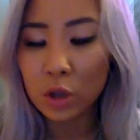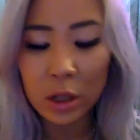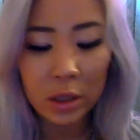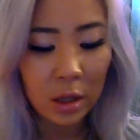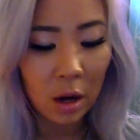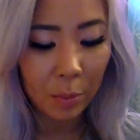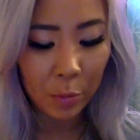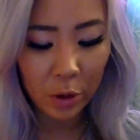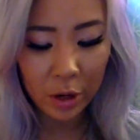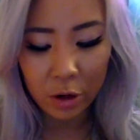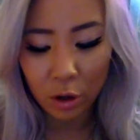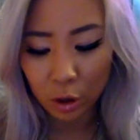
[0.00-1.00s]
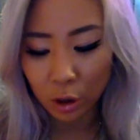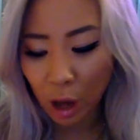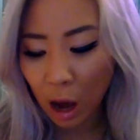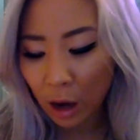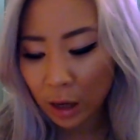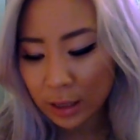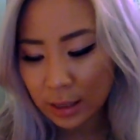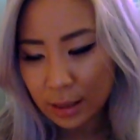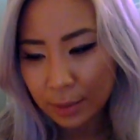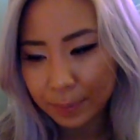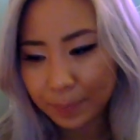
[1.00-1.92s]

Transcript: just upgrade a lot.